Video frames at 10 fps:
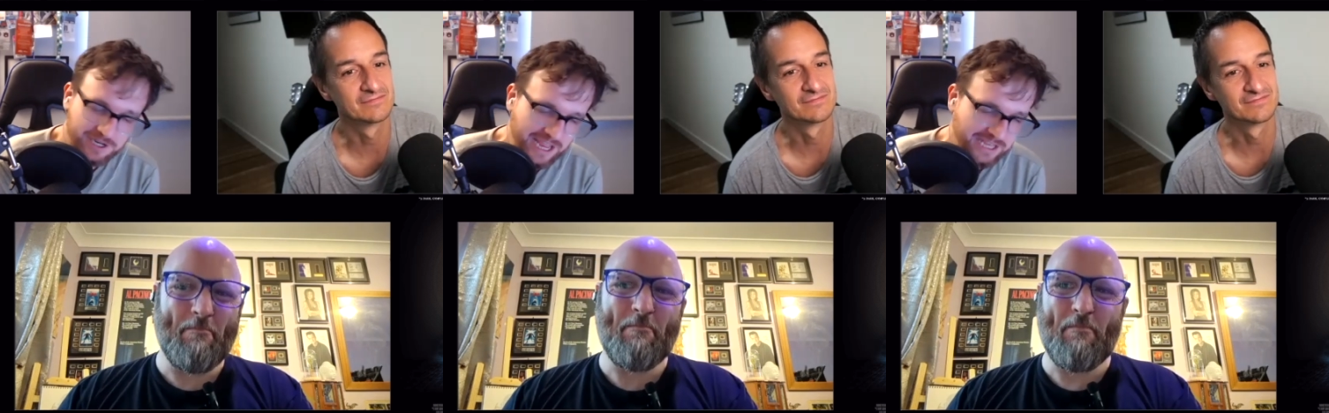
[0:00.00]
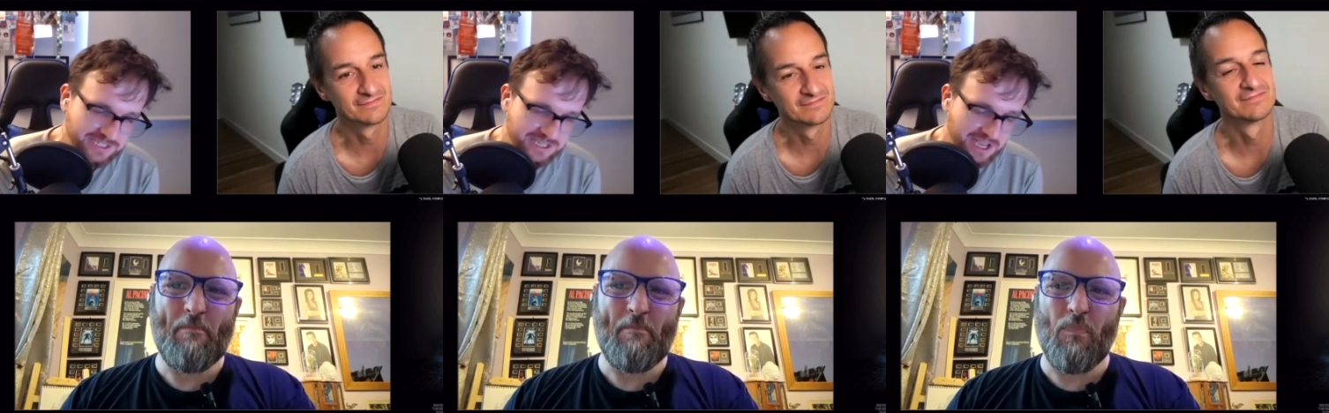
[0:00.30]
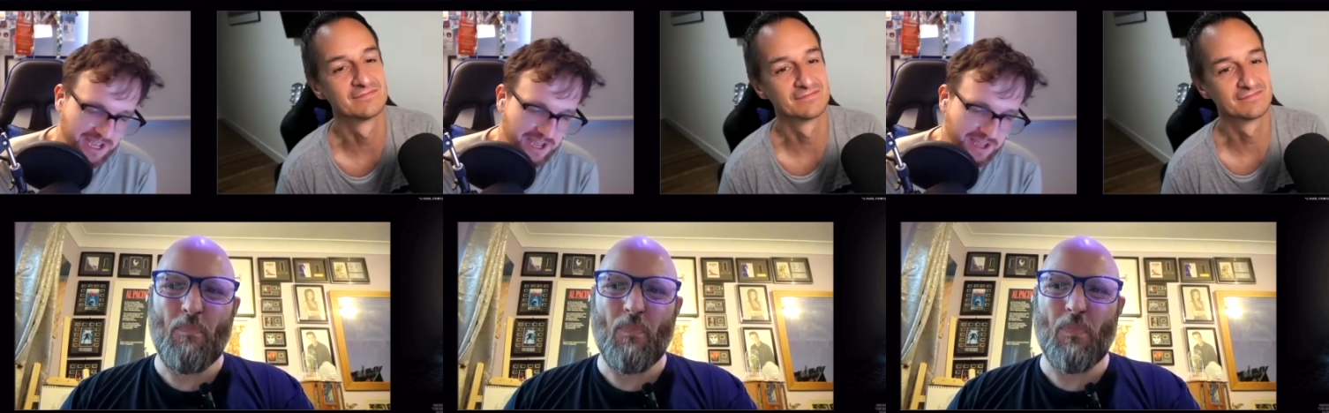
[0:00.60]
Speaker 1: uh,
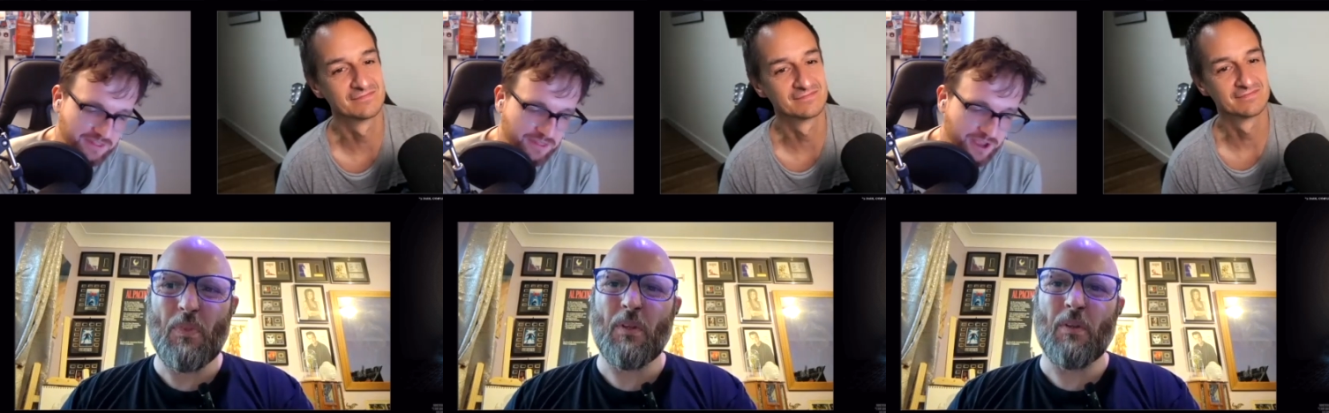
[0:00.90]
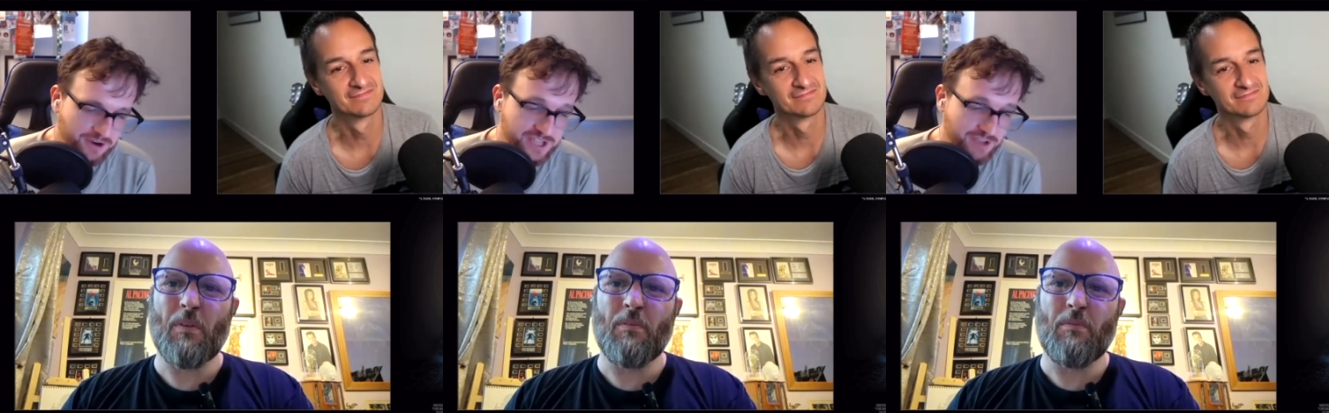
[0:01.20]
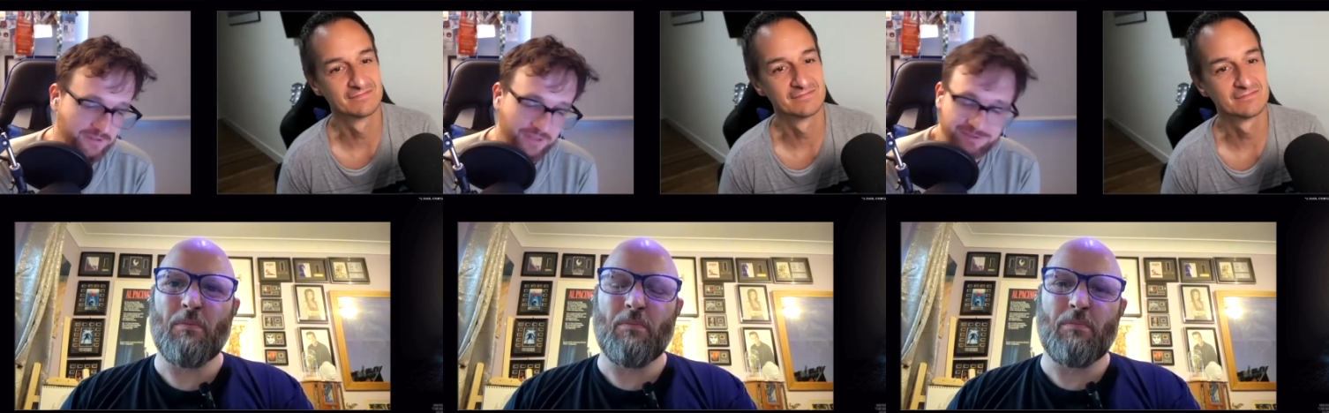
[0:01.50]
there's definitely I
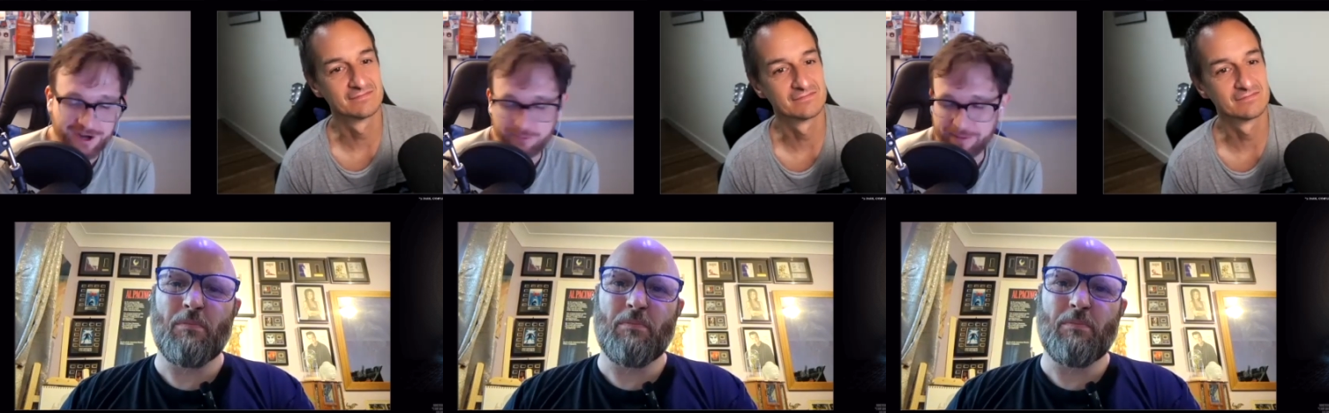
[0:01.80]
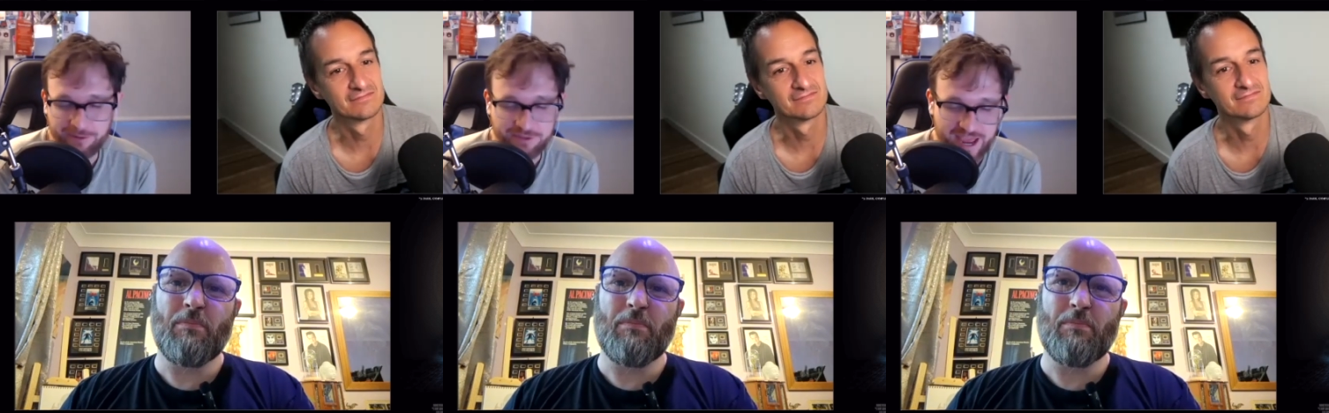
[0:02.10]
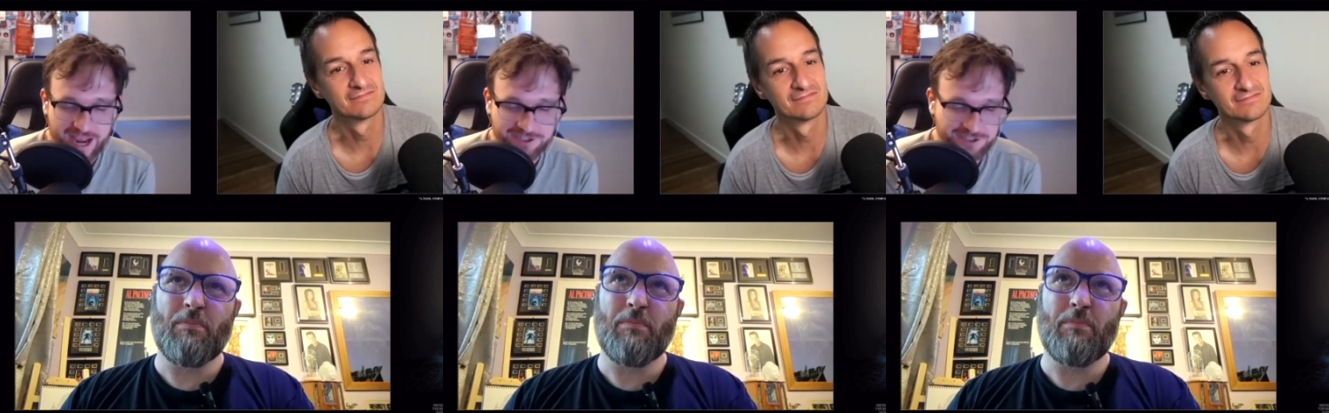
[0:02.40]
talked about it with the
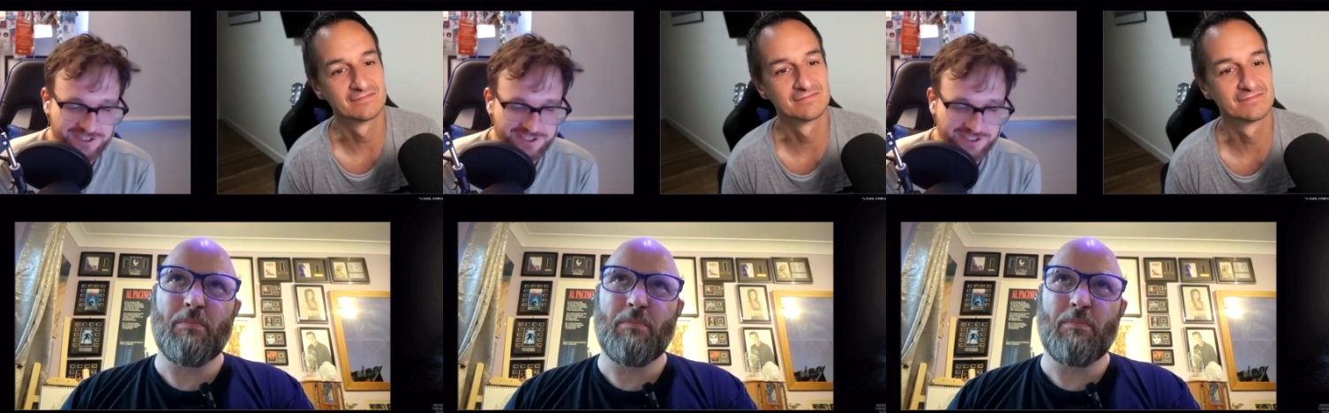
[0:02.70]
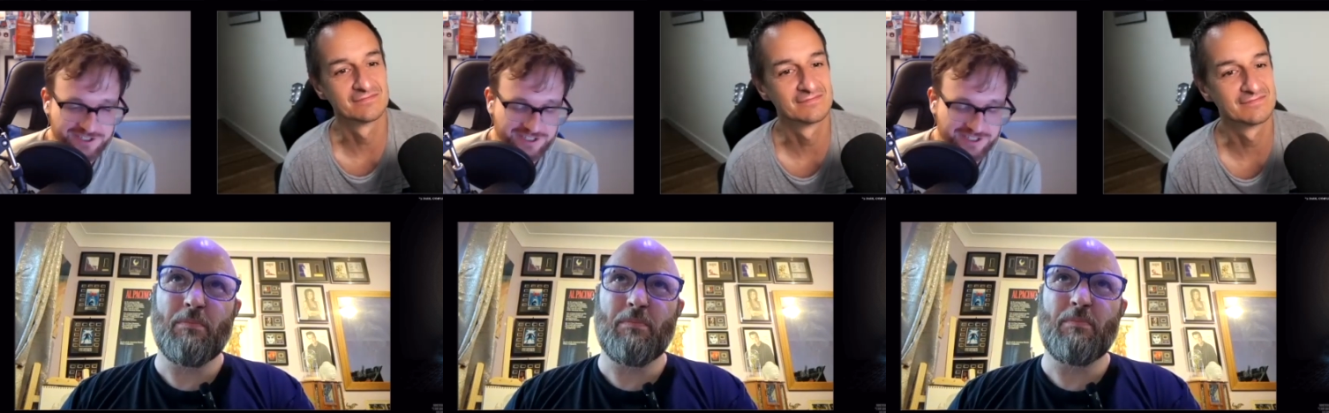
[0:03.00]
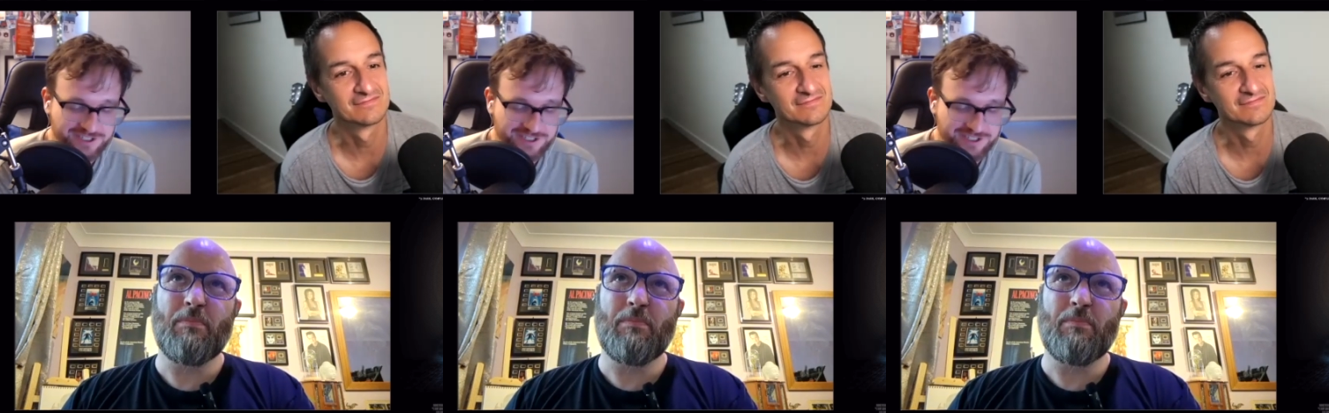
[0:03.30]
actors. It's